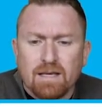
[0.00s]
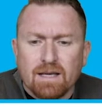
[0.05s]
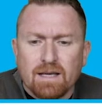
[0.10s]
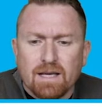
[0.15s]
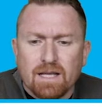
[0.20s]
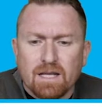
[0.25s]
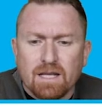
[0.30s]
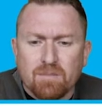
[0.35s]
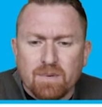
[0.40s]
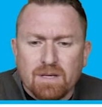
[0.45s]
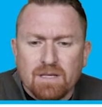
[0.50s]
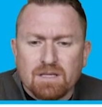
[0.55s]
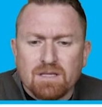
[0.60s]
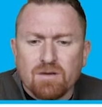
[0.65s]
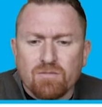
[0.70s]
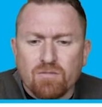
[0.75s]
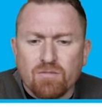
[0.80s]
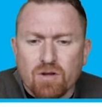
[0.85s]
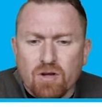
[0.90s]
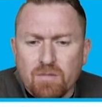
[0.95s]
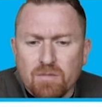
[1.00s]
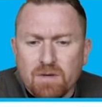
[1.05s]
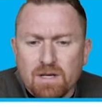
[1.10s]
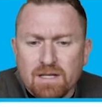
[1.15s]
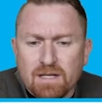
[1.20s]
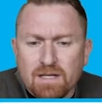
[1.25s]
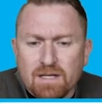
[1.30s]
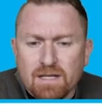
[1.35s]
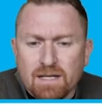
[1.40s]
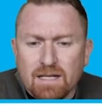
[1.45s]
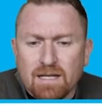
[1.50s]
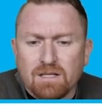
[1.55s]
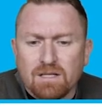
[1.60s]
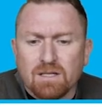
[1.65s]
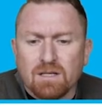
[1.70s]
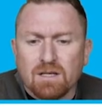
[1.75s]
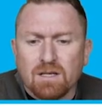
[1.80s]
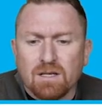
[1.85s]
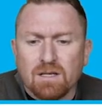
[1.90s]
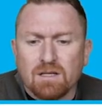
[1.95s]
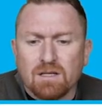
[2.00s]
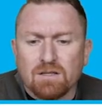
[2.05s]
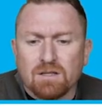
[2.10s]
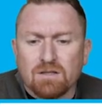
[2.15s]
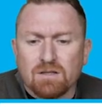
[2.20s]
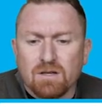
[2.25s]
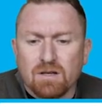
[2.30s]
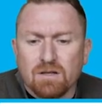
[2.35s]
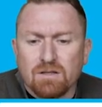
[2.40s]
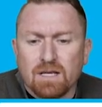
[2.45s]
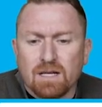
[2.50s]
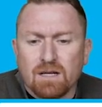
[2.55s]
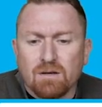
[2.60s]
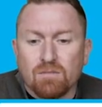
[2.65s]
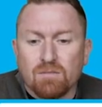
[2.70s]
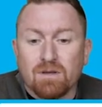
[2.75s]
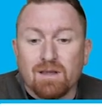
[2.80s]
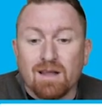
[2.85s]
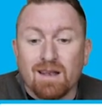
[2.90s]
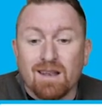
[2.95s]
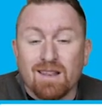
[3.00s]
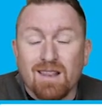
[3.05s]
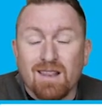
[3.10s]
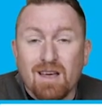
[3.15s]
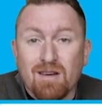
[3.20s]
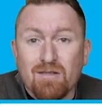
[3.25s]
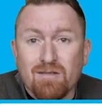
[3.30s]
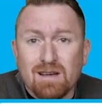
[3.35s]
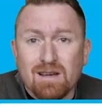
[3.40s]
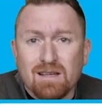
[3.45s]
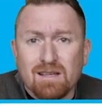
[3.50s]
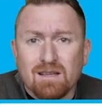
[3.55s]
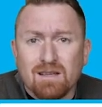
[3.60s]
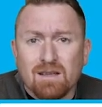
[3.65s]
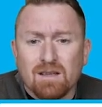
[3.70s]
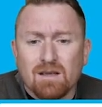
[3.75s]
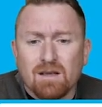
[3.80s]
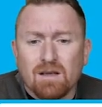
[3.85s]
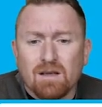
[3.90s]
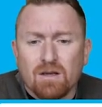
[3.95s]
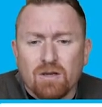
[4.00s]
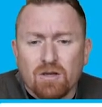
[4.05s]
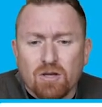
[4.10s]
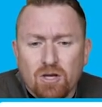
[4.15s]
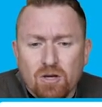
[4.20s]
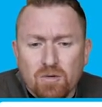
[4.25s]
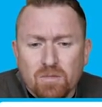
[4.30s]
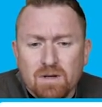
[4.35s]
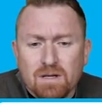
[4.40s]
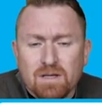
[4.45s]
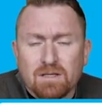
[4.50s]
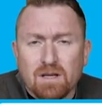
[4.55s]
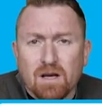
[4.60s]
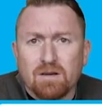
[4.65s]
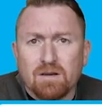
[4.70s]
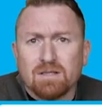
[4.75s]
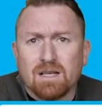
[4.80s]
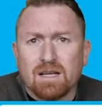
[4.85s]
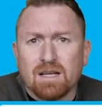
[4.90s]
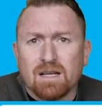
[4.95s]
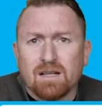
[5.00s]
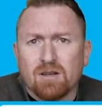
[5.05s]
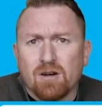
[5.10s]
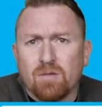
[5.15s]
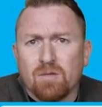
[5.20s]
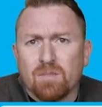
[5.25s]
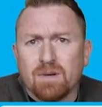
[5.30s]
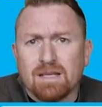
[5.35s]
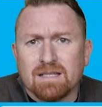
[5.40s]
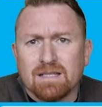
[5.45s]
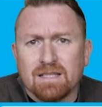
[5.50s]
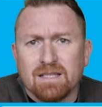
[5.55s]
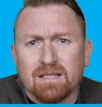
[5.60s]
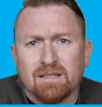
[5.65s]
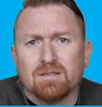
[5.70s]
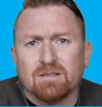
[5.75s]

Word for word: it appears that recombinant LH is associated with a lower cumulus oocyte complex yield.